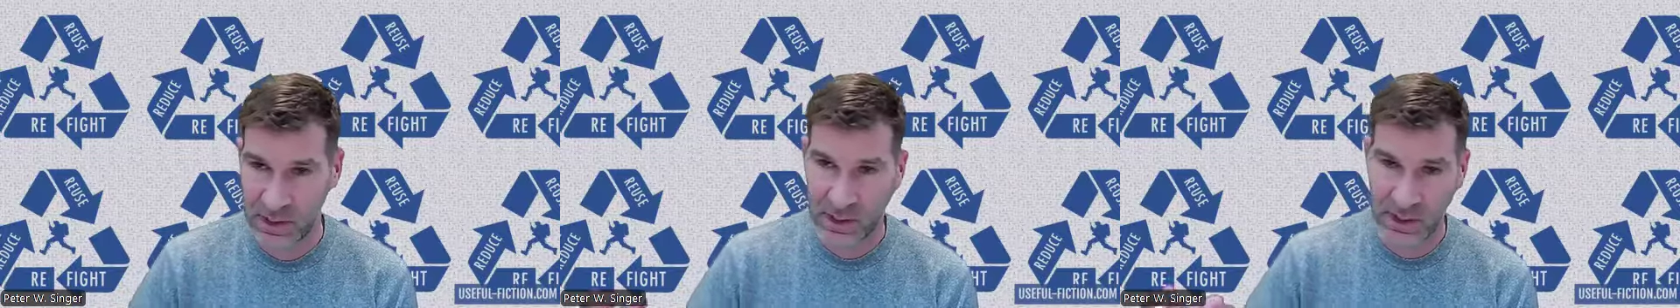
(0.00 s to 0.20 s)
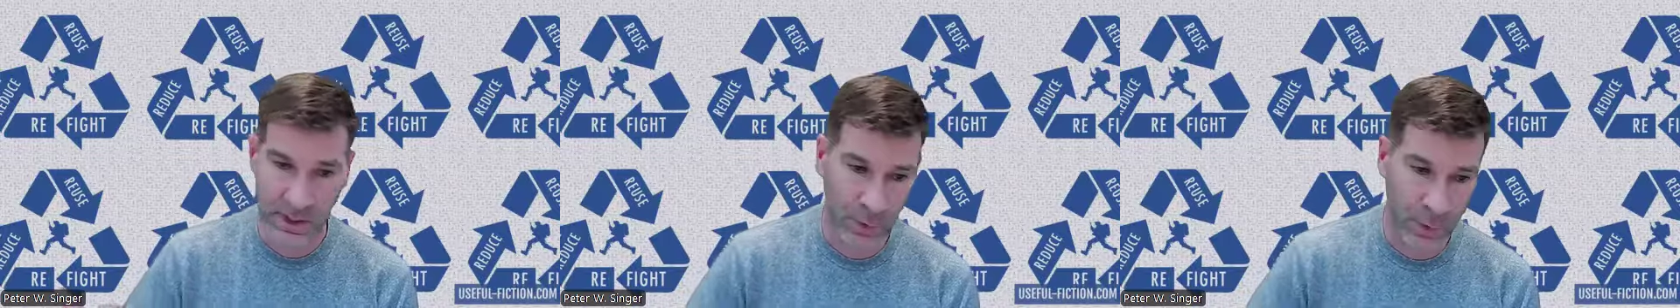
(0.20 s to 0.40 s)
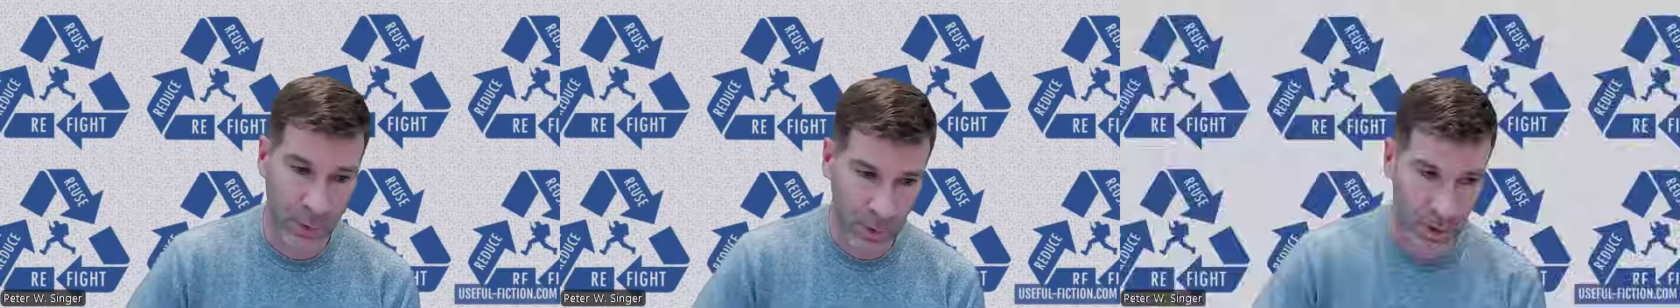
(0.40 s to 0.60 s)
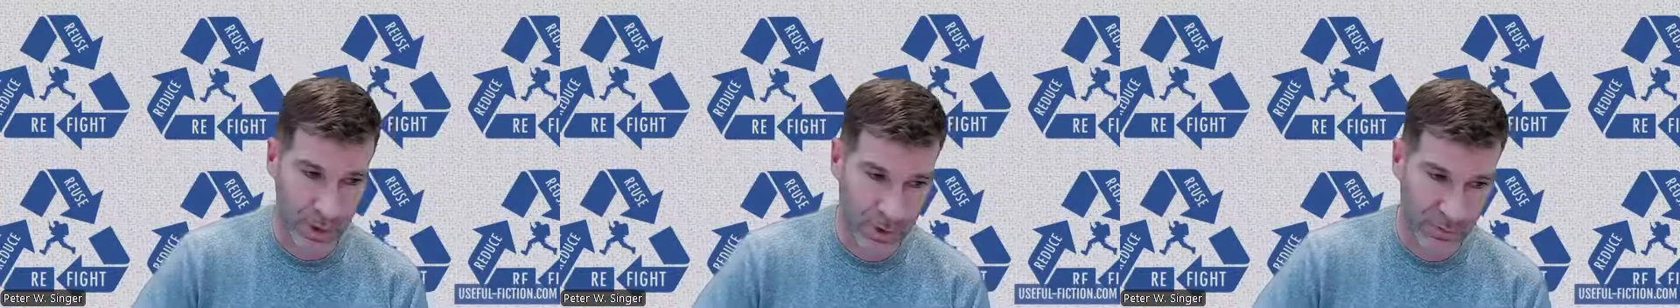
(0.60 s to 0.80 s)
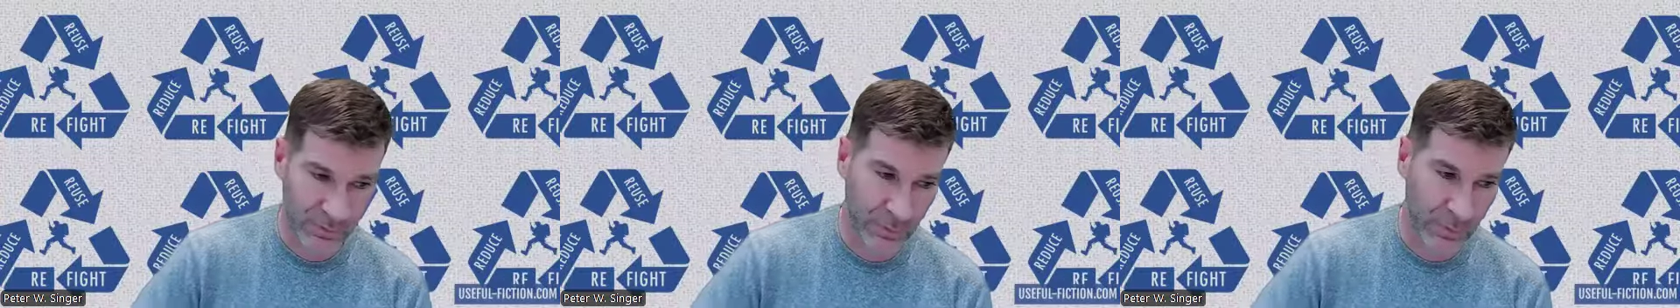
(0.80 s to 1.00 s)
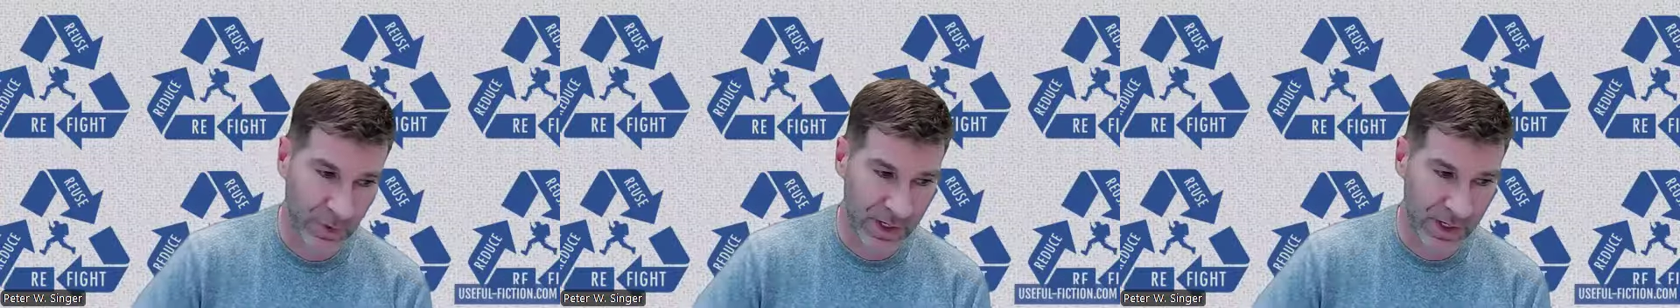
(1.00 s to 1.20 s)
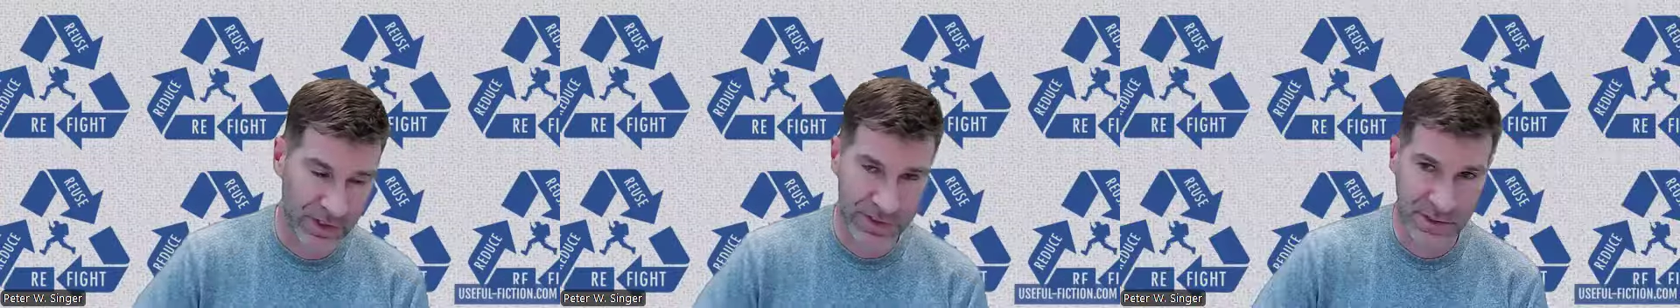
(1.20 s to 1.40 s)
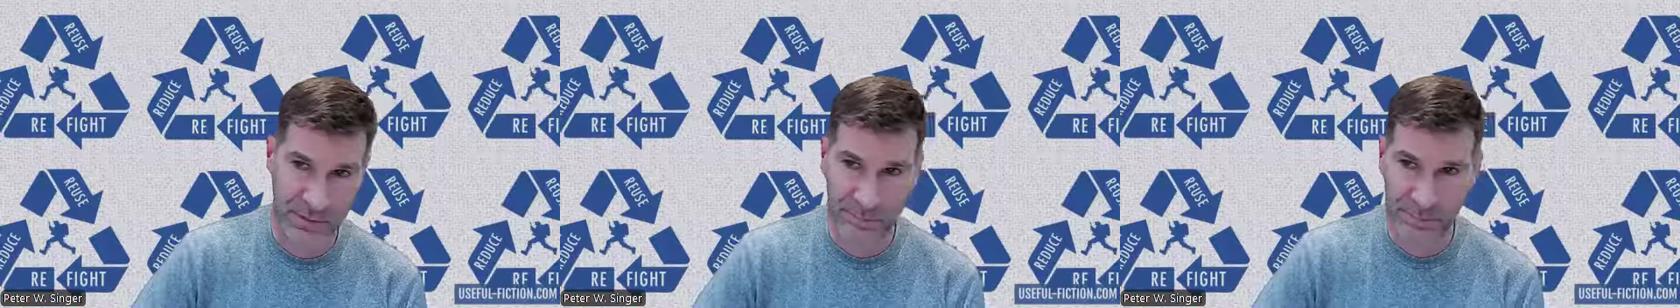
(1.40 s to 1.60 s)
in order for
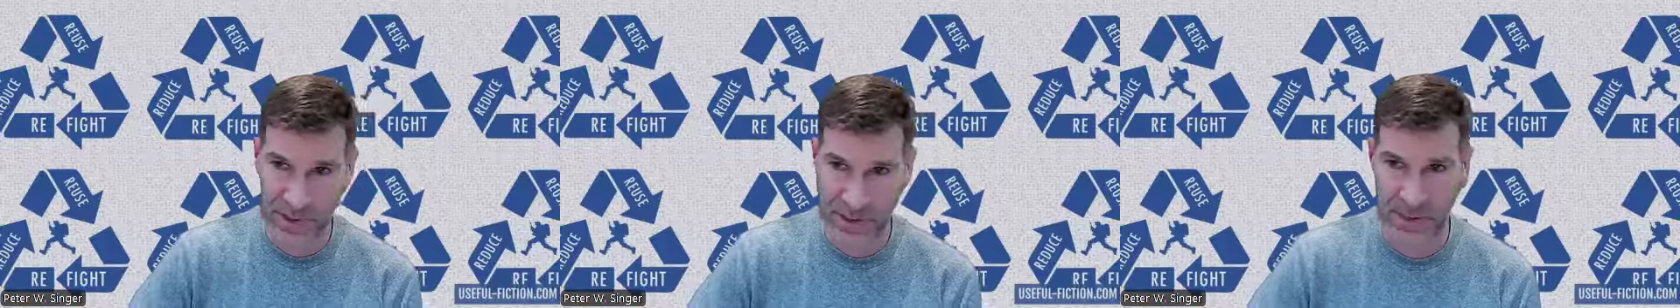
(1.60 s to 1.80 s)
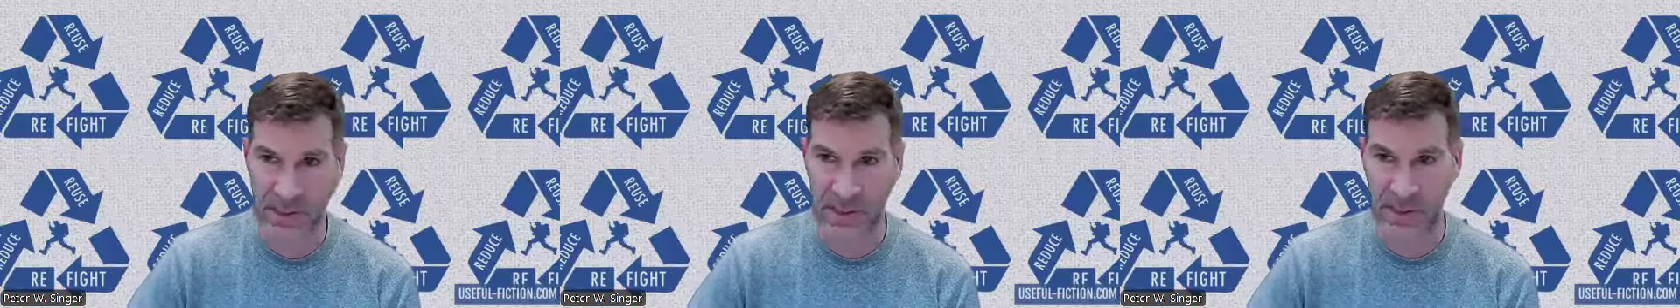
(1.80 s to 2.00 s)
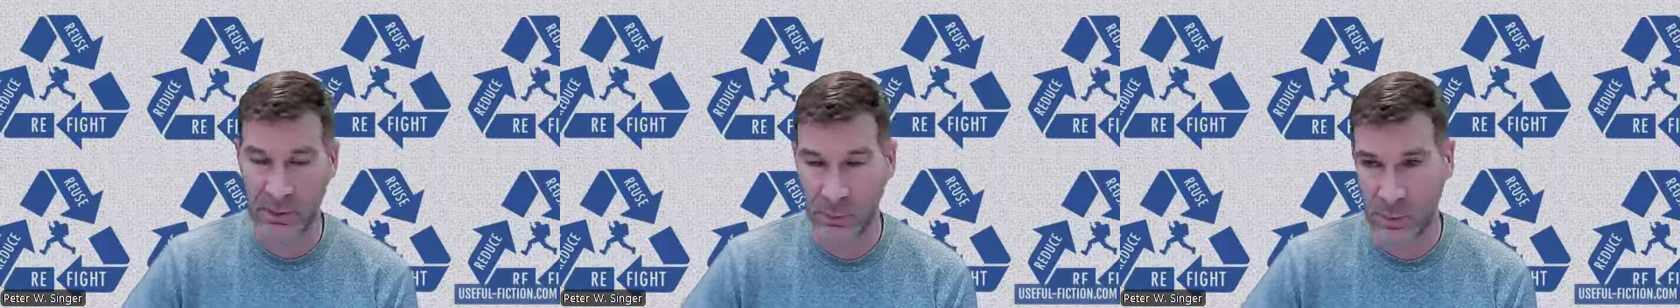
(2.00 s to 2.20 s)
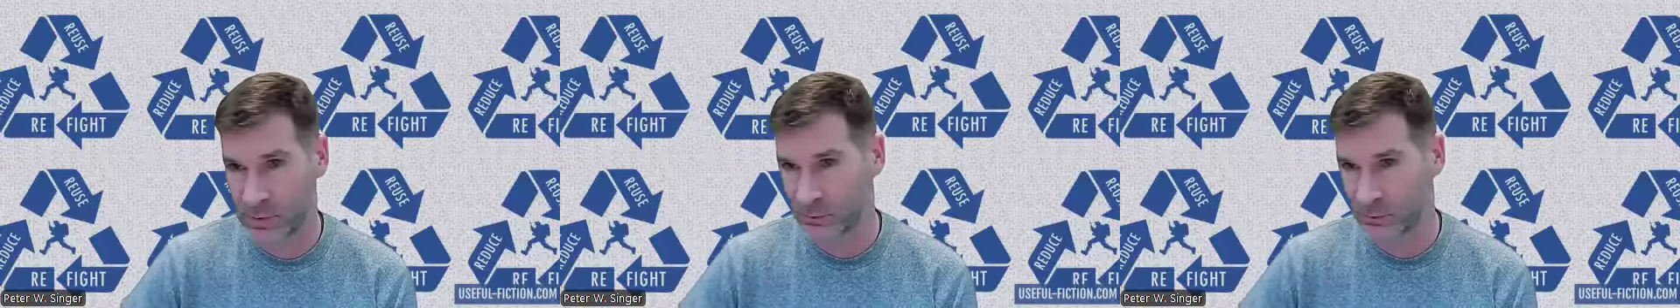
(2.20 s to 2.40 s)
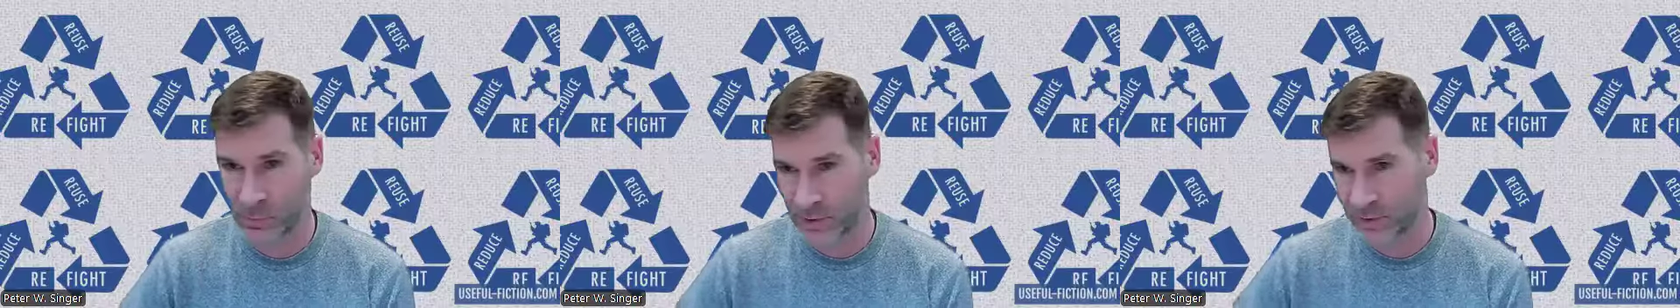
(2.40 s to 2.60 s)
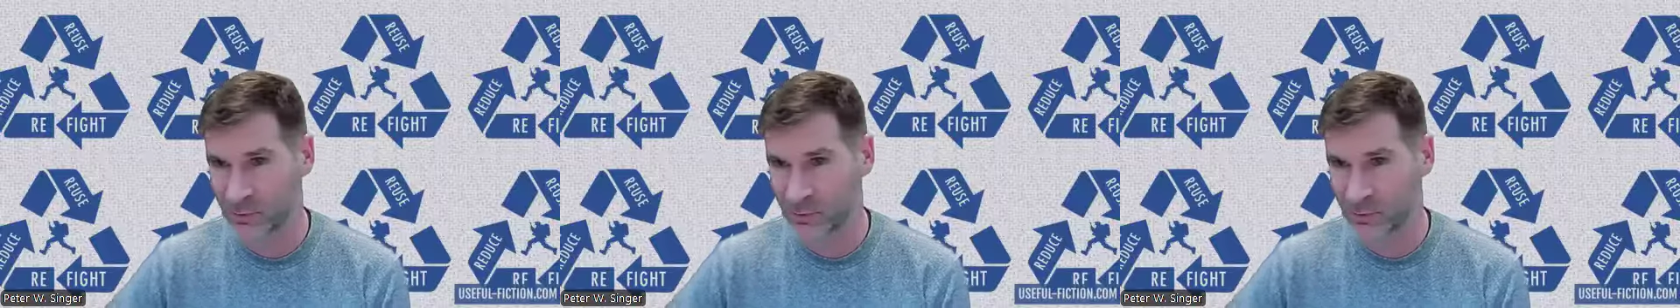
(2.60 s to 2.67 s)
it to be what